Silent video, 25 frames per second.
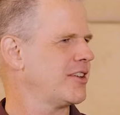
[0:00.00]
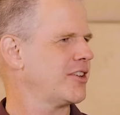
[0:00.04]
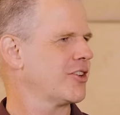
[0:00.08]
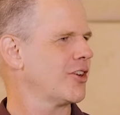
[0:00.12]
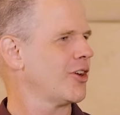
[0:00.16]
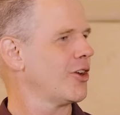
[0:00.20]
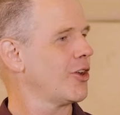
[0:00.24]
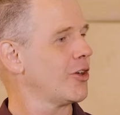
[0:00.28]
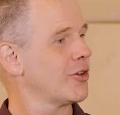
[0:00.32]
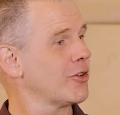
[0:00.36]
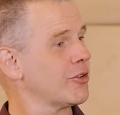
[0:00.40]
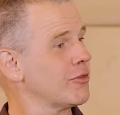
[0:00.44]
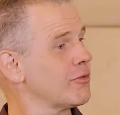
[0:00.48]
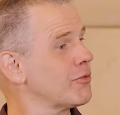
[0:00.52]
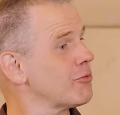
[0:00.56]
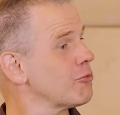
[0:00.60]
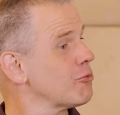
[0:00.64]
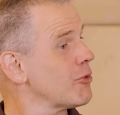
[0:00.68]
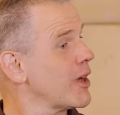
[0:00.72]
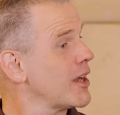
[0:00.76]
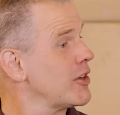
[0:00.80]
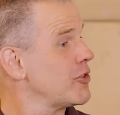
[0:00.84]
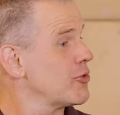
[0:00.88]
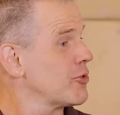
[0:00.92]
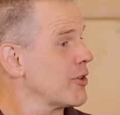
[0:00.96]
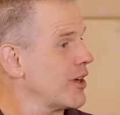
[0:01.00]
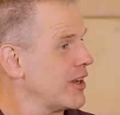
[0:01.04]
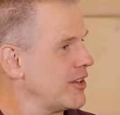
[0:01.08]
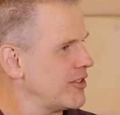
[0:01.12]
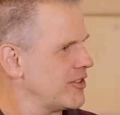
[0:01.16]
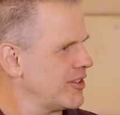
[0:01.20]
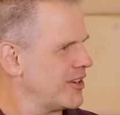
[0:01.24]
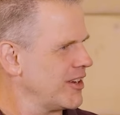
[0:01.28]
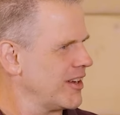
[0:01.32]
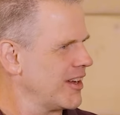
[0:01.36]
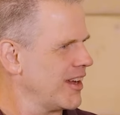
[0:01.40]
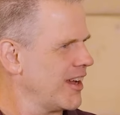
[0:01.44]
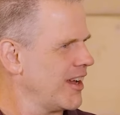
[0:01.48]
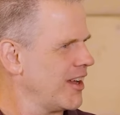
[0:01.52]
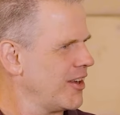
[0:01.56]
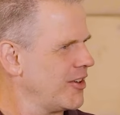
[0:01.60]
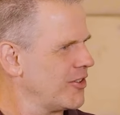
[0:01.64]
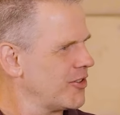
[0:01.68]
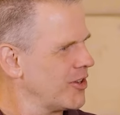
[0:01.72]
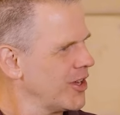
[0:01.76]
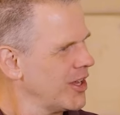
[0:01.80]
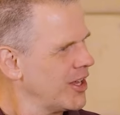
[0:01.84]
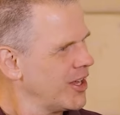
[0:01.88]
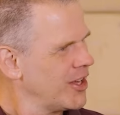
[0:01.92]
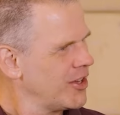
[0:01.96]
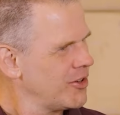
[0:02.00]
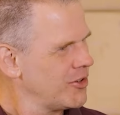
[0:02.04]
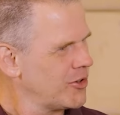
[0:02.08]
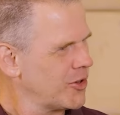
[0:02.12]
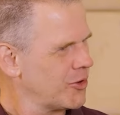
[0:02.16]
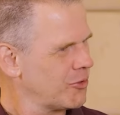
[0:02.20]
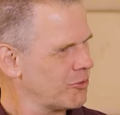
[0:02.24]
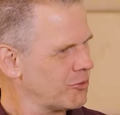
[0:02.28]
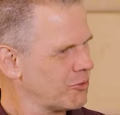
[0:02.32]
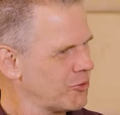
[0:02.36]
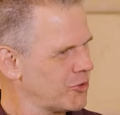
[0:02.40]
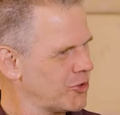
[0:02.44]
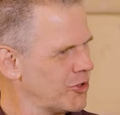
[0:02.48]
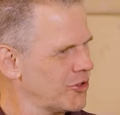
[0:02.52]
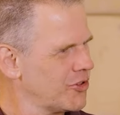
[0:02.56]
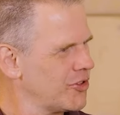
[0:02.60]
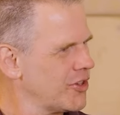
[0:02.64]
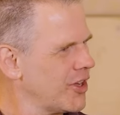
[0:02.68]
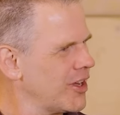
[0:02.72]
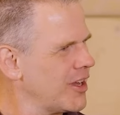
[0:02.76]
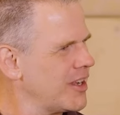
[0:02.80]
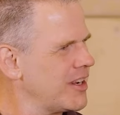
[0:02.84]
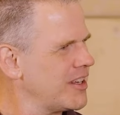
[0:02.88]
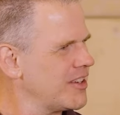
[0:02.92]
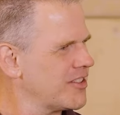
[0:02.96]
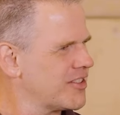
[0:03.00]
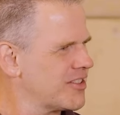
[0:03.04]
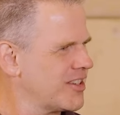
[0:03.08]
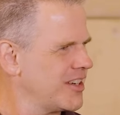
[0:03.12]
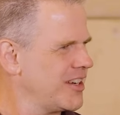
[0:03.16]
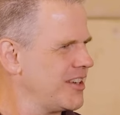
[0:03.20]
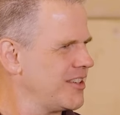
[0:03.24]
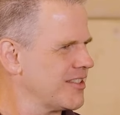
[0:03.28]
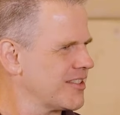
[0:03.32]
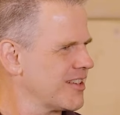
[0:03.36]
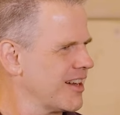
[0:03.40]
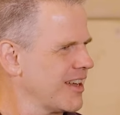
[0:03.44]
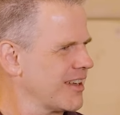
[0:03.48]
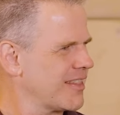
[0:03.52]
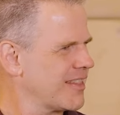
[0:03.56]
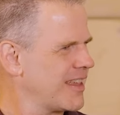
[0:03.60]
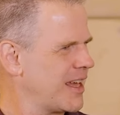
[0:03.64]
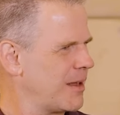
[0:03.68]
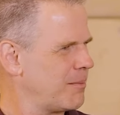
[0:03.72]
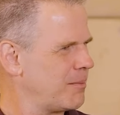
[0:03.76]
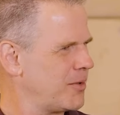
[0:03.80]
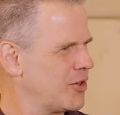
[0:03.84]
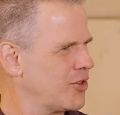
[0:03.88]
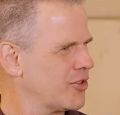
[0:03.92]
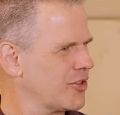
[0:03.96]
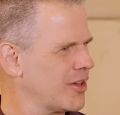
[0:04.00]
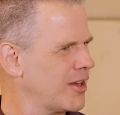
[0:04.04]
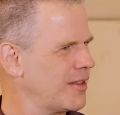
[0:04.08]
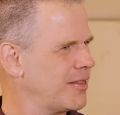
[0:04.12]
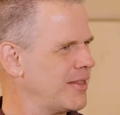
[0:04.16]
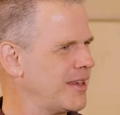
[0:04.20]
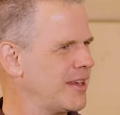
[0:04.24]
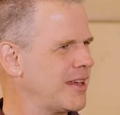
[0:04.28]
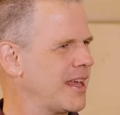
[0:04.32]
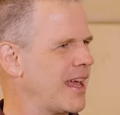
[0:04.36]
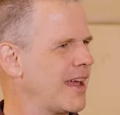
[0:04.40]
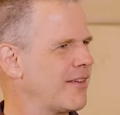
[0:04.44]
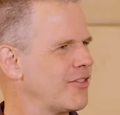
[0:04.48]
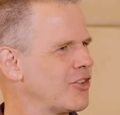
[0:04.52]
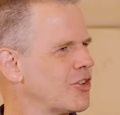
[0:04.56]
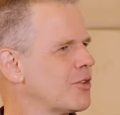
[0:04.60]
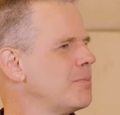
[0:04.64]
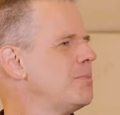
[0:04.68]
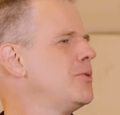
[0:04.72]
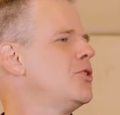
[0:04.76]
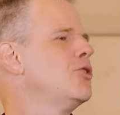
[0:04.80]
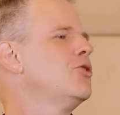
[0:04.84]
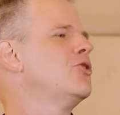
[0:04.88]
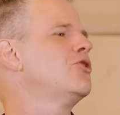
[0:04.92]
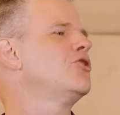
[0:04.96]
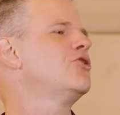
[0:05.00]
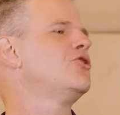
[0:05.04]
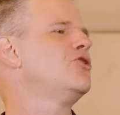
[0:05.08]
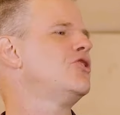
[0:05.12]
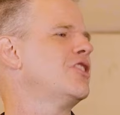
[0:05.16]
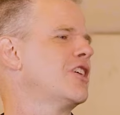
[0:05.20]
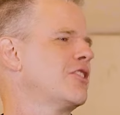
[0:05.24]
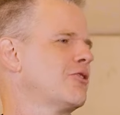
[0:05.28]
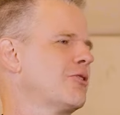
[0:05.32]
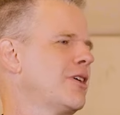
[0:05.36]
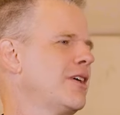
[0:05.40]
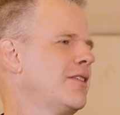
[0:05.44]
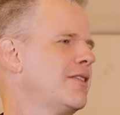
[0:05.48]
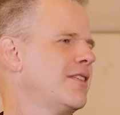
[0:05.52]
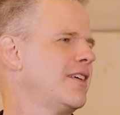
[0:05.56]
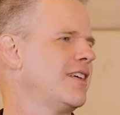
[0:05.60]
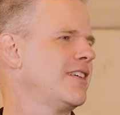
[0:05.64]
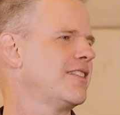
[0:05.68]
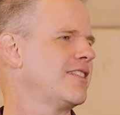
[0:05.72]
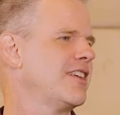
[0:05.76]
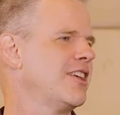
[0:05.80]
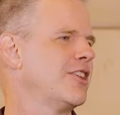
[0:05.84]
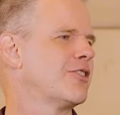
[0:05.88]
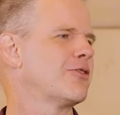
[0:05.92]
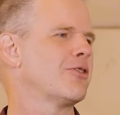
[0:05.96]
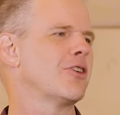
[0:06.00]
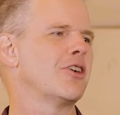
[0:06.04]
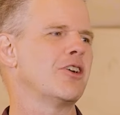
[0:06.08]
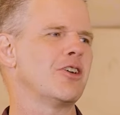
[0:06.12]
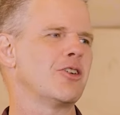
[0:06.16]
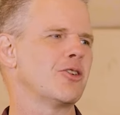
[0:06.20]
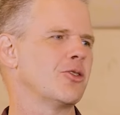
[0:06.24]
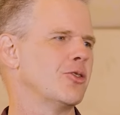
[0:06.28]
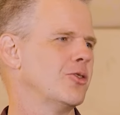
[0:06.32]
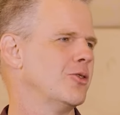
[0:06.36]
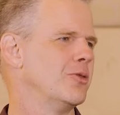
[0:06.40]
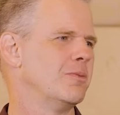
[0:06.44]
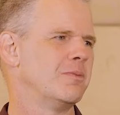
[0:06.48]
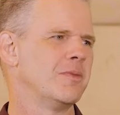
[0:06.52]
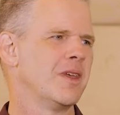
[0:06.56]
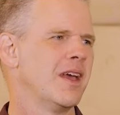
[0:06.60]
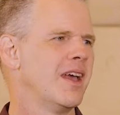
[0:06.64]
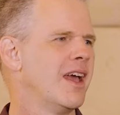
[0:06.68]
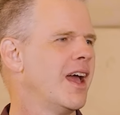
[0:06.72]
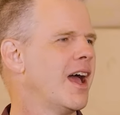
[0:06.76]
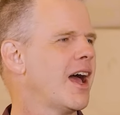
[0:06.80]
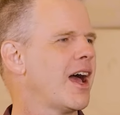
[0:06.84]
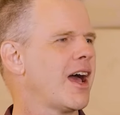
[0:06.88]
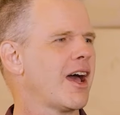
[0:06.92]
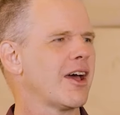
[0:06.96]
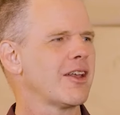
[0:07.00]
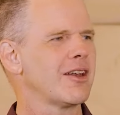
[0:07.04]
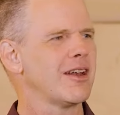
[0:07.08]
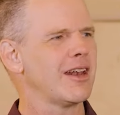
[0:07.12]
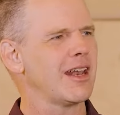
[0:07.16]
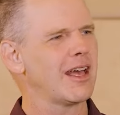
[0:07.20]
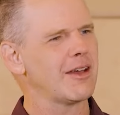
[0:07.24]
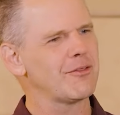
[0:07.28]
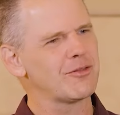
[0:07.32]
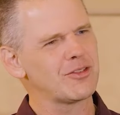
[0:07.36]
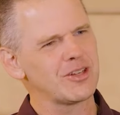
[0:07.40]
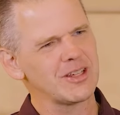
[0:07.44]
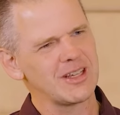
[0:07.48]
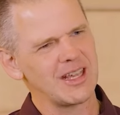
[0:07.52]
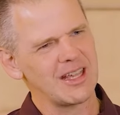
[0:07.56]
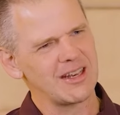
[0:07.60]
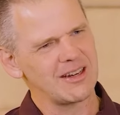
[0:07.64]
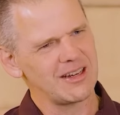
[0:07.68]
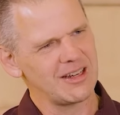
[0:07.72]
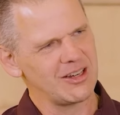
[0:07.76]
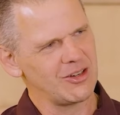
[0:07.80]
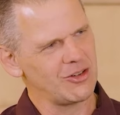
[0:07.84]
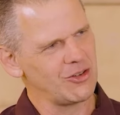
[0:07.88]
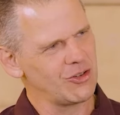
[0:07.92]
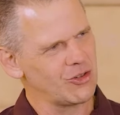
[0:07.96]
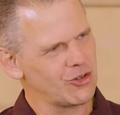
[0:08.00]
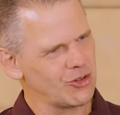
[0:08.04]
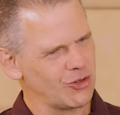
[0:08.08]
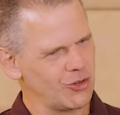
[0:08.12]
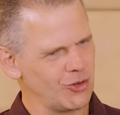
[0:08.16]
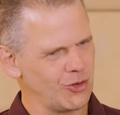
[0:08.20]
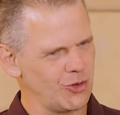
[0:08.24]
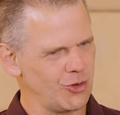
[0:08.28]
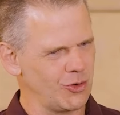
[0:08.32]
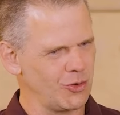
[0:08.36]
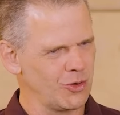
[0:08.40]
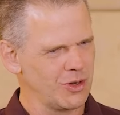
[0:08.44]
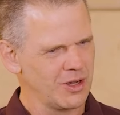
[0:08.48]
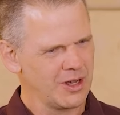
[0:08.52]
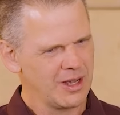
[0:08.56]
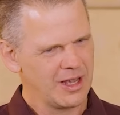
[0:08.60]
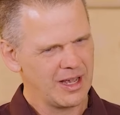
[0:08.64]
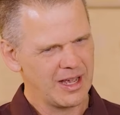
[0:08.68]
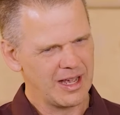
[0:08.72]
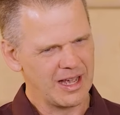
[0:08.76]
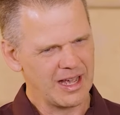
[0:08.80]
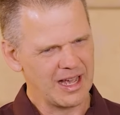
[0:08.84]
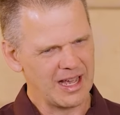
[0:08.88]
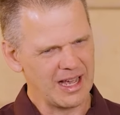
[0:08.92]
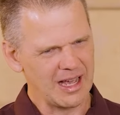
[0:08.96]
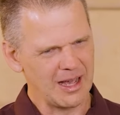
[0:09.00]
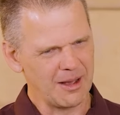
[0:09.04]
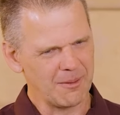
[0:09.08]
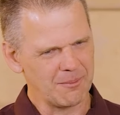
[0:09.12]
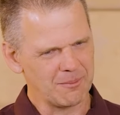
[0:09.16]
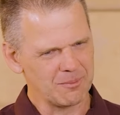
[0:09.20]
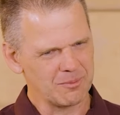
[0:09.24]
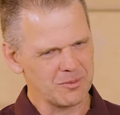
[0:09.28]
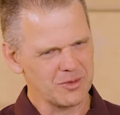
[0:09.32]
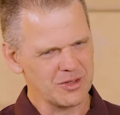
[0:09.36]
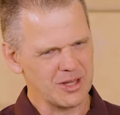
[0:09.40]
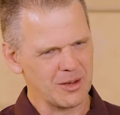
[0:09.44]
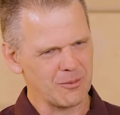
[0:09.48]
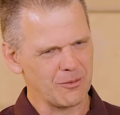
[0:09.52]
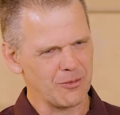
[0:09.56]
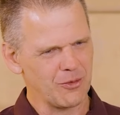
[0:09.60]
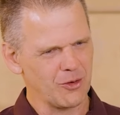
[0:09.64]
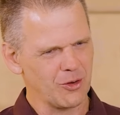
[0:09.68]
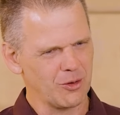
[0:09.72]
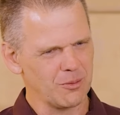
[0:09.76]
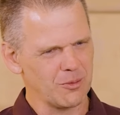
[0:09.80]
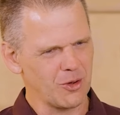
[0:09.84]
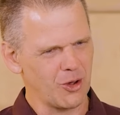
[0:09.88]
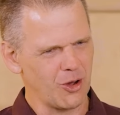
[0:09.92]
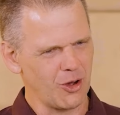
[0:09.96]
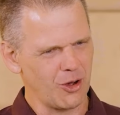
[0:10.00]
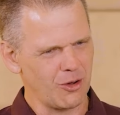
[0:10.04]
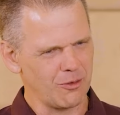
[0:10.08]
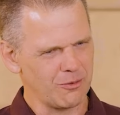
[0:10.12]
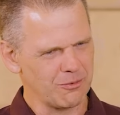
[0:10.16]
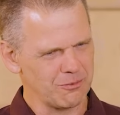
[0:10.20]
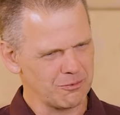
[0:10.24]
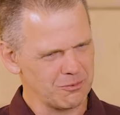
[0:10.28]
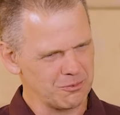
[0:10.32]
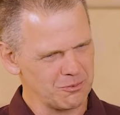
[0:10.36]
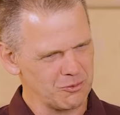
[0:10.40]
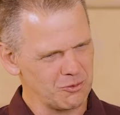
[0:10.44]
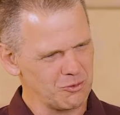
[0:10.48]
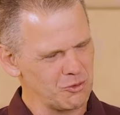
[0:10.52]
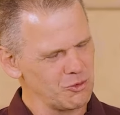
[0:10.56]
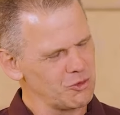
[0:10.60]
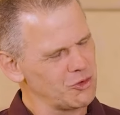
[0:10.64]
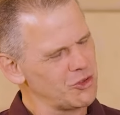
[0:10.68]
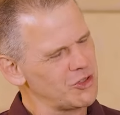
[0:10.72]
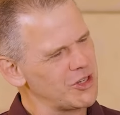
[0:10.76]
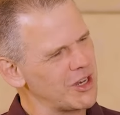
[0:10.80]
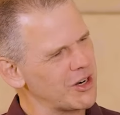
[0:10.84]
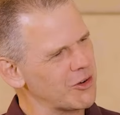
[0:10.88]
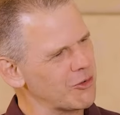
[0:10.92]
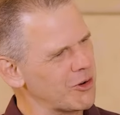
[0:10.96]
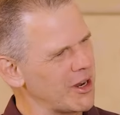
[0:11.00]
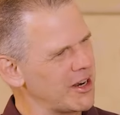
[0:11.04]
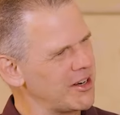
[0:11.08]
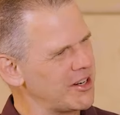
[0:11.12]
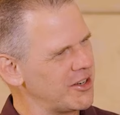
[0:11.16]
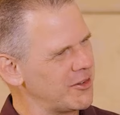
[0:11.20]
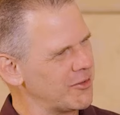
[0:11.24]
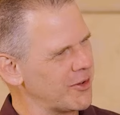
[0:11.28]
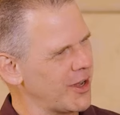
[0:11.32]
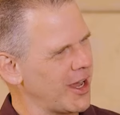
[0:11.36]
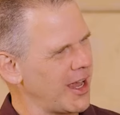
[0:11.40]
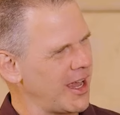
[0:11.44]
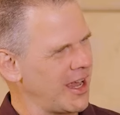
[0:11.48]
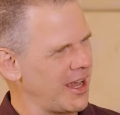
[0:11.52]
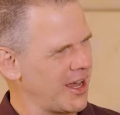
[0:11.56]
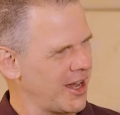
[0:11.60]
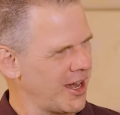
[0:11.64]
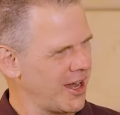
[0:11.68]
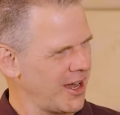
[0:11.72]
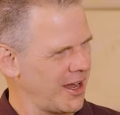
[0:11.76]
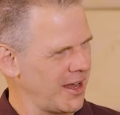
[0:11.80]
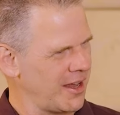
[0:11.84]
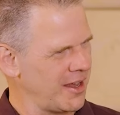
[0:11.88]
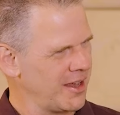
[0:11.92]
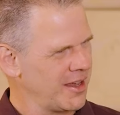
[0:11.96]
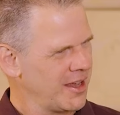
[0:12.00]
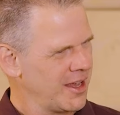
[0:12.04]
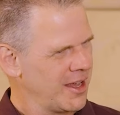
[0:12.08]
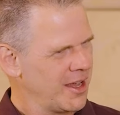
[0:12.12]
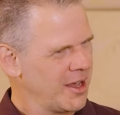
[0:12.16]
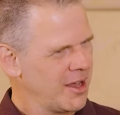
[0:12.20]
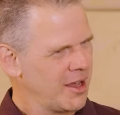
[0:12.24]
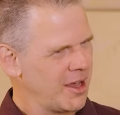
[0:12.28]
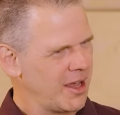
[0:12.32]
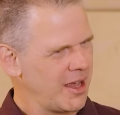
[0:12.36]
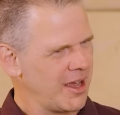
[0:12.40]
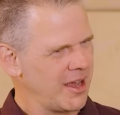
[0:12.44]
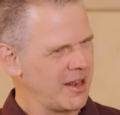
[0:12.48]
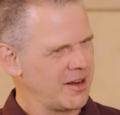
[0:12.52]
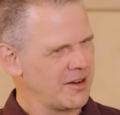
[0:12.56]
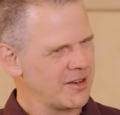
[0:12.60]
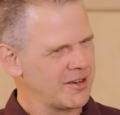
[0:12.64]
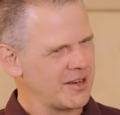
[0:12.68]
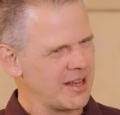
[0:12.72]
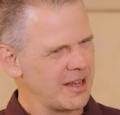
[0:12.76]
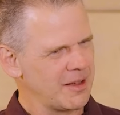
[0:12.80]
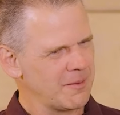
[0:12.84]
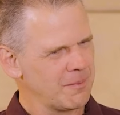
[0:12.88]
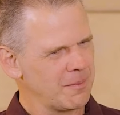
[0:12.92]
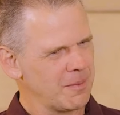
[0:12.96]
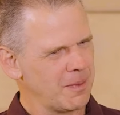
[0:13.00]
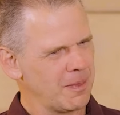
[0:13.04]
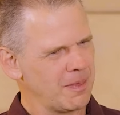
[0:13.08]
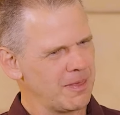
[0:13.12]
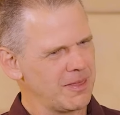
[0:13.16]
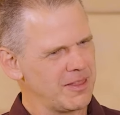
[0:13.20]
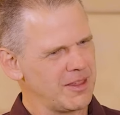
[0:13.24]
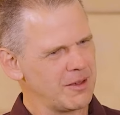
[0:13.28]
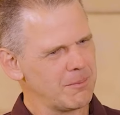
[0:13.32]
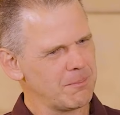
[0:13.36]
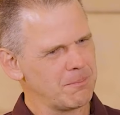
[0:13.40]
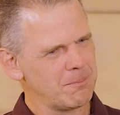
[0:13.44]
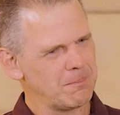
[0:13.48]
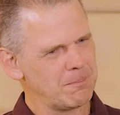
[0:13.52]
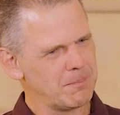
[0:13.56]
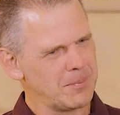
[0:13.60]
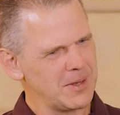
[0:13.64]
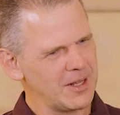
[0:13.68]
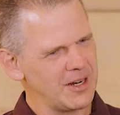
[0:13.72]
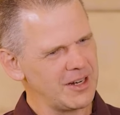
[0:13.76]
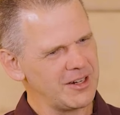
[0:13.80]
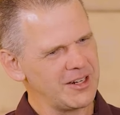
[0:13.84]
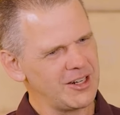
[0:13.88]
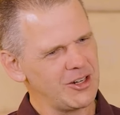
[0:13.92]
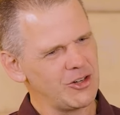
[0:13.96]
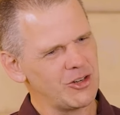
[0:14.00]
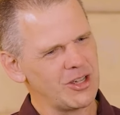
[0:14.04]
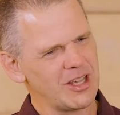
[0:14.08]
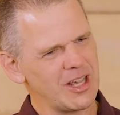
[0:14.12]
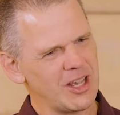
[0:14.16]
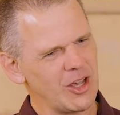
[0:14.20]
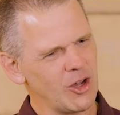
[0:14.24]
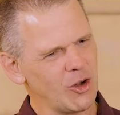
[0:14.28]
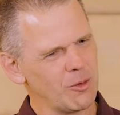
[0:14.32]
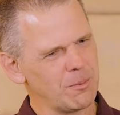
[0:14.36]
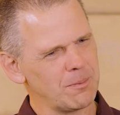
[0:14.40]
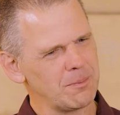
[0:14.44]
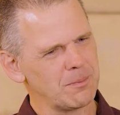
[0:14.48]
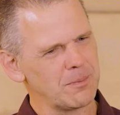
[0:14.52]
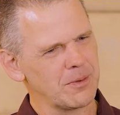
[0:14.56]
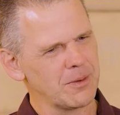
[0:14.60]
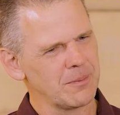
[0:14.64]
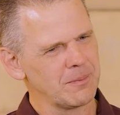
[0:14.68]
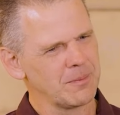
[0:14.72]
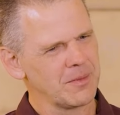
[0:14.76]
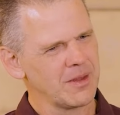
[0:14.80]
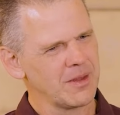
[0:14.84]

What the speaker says: I did a lot of ray tracing and designing scenes like that, because I think having computers generate things is very cool. I'd love to get into some form of generative AI and the ability to help